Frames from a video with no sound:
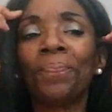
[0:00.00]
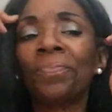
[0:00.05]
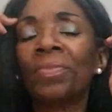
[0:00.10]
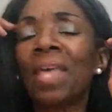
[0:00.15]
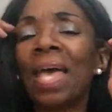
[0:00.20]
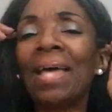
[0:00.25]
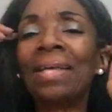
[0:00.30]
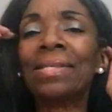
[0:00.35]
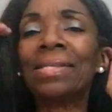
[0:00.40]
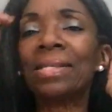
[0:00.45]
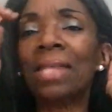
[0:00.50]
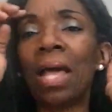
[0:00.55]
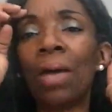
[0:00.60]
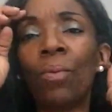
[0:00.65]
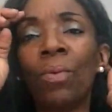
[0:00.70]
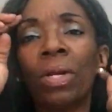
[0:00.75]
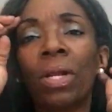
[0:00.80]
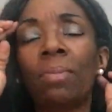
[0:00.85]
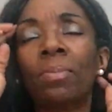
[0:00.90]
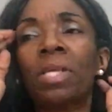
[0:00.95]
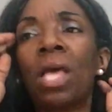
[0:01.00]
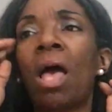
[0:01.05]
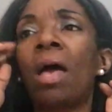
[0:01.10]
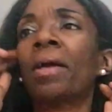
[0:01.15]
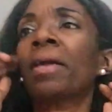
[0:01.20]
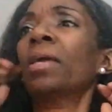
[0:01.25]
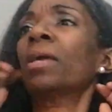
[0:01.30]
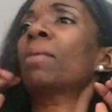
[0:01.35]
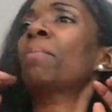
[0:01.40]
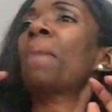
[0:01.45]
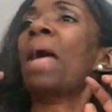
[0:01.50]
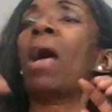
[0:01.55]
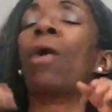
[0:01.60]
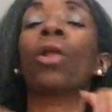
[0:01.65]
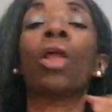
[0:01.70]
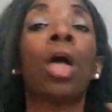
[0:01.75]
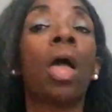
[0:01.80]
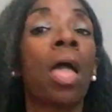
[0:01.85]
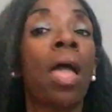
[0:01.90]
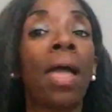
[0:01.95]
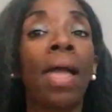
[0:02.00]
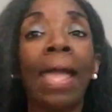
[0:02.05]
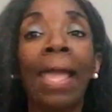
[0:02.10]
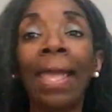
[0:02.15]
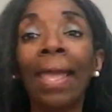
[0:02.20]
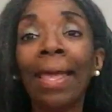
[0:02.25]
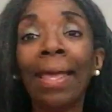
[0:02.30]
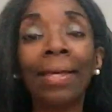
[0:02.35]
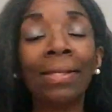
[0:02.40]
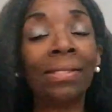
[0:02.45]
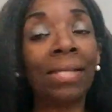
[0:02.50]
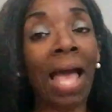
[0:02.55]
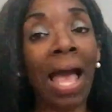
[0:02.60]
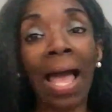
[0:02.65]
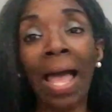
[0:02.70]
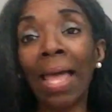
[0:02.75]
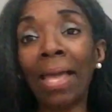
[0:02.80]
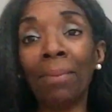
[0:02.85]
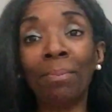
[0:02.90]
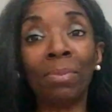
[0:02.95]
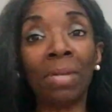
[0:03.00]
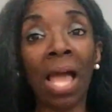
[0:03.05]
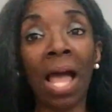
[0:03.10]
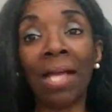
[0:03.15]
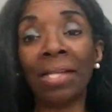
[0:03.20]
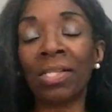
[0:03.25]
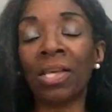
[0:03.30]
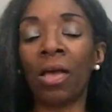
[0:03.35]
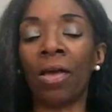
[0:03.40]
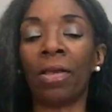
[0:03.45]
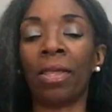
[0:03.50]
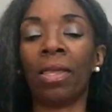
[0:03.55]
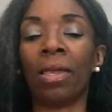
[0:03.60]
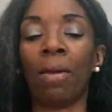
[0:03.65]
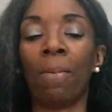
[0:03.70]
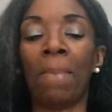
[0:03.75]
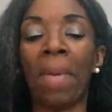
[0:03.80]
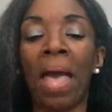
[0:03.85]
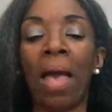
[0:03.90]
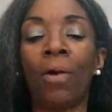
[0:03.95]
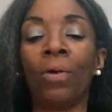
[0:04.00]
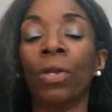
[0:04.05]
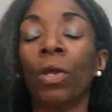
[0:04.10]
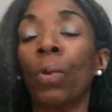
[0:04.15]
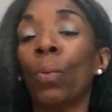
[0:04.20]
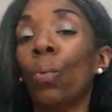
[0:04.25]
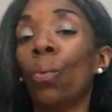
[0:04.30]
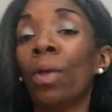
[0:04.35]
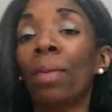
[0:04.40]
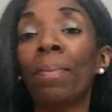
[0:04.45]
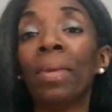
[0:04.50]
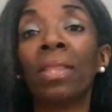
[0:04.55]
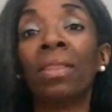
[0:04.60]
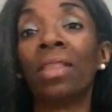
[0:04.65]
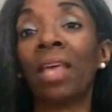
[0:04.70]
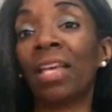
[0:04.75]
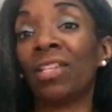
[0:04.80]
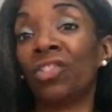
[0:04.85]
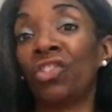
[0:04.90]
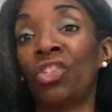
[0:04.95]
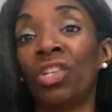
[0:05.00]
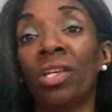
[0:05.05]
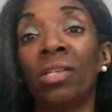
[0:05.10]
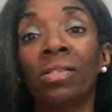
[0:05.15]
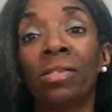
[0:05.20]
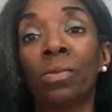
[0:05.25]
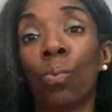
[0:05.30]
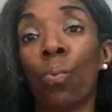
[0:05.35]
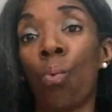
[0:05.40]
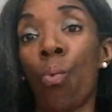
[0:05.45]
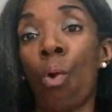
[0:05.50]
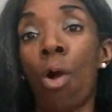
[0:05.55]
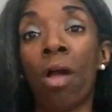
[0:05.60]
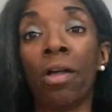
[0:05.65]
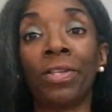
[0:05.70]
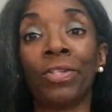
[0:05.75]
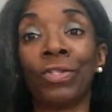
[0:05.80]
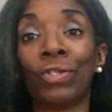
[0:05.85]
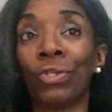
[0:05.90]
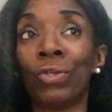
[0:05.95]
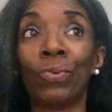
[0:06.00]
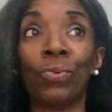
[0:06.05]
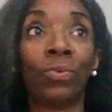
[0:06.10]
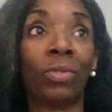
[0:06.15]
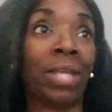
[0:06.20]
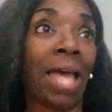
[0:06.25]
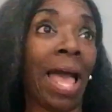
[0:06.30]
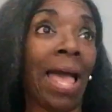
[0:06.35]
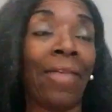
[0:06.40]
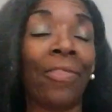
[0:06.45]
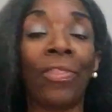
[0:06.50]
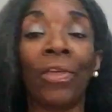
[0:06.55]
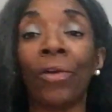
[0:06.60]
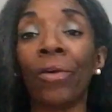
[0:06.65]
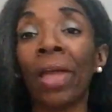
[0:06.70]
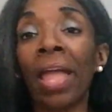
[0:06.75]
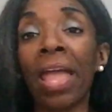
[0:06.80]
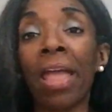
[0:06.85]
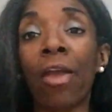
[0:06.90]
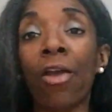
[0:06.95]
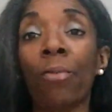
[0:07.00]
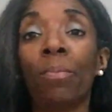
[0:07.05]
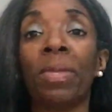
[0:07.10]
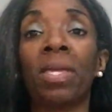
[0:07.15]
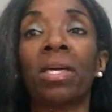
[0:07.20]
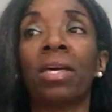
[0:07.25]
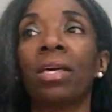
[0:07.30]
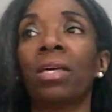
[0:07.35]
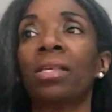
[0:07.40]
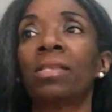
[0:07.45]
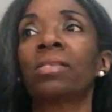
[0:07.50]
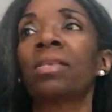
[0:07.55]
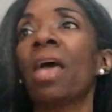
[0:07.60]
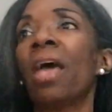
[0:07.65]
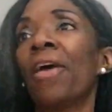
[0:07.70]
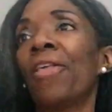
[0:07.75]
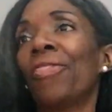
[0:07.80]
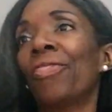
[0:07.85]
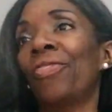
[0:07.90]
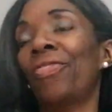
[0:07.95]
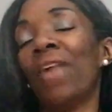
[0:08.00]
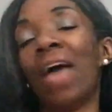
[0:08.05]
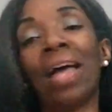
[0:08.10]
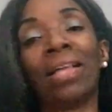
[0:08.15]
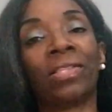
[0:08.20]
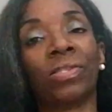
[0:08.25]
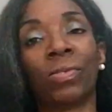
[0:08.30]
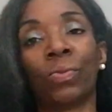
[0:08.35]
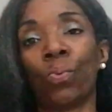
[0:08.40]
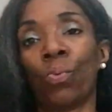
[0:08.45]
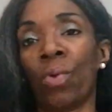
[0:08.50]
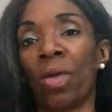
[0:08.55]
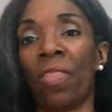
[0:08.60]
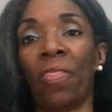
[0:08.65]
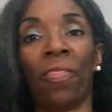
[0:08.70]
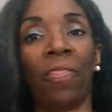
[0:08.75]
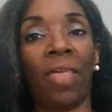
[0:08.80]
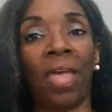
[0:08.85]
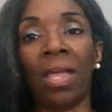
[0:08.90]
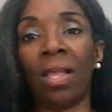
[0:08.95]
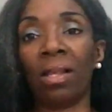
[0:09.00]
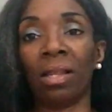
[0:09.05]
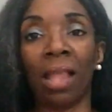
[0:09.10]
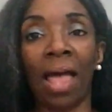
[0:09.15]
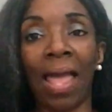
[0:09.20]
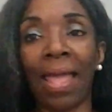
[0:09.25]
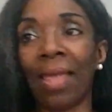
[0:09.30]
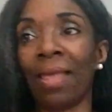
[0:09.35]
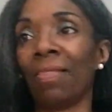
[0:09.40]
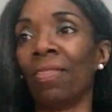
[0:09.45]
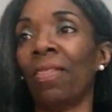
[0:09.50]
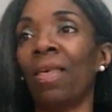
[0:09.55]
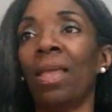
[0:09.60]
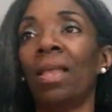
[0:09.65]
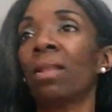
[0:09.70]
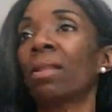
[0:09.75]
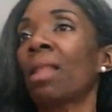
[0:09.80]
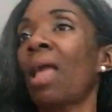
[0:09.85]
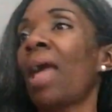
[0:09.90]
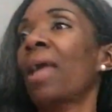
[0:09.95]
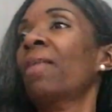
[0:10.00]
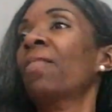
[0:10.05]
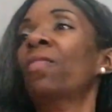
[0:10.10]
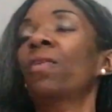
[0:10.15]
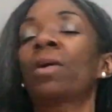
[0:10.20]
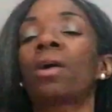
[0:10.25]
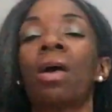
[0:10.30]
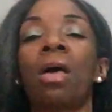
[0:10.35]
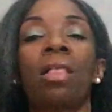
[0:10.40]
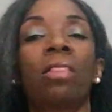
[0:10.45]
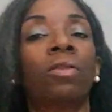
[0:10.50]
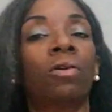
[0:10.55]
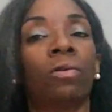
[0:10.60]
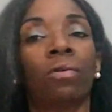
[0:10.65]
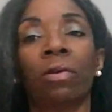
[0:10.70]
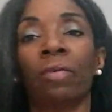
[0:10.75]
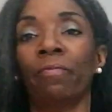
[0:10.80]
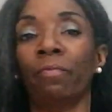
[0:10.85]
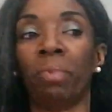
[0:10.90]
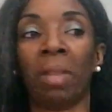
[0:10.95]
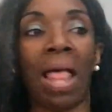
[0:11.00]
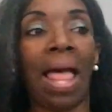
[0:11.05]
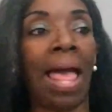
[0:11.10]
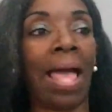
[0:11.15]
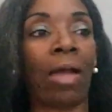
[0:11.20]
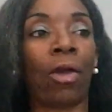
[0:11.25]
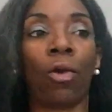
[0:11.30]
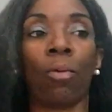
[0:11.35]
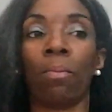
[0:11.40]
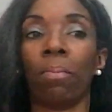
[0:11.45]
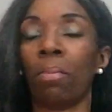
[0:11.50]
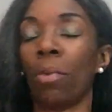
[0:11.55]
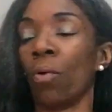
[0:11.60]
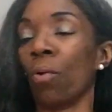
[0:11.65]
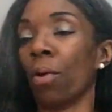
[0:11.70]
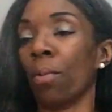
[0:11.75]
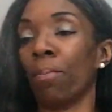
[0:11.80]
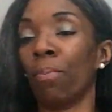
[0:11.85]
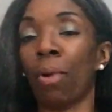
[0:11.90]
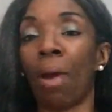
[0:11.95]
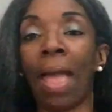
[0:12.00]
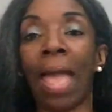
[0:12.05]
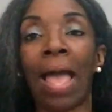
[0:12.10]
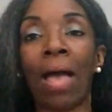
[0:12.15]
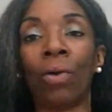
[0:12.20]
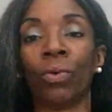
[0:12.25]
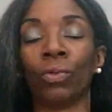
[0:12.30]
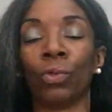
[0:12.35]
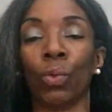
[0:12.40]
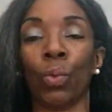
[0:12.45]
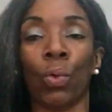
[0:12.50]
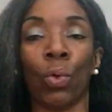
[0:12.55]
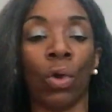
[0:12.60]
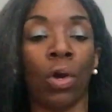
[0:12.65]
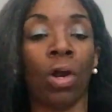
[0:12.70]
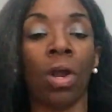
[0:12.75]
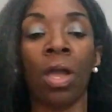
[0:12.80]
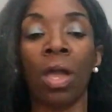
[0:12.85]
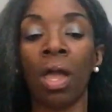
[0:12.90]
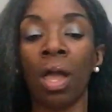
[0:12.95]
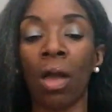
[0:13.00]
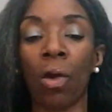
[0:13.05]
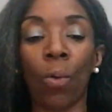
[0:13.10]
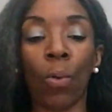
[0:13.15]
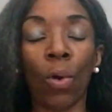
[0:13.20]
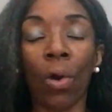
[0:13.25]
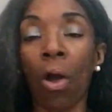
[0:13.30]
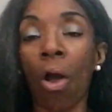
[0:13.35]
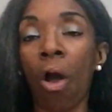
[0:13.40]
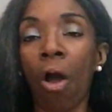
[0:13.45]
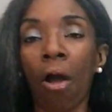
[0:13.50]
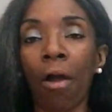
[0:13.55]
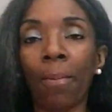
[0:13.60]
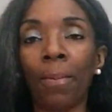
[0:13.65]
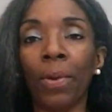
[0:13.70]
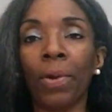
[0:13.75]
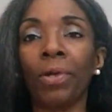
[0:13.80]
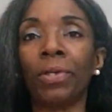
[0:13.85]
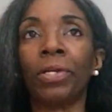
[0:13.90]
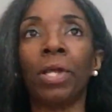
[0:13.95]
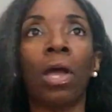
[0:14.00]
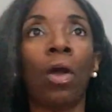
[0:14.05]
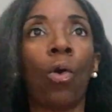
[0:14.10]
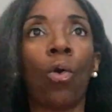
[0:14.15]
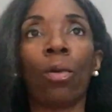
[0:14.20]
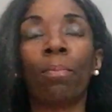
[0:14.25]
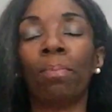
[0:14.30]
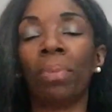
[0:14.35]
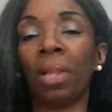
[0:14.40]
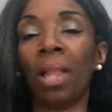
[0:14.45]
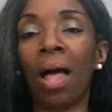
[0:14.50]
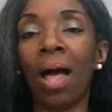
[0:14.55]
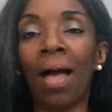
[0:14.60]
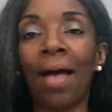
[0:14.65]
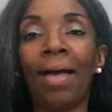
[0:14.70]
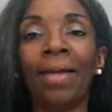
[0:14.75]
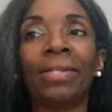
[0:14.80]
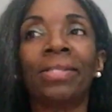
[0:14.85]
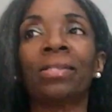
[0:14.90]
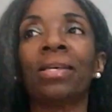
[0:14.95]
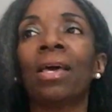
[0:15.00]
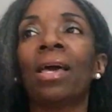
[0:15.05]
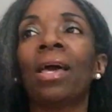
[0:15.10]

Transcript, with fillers: That's not what I'm talking about. And I am not talking about women that just want to dye their hair because that's what they like. They like the color of black or, or brown or, or auburn or blonde.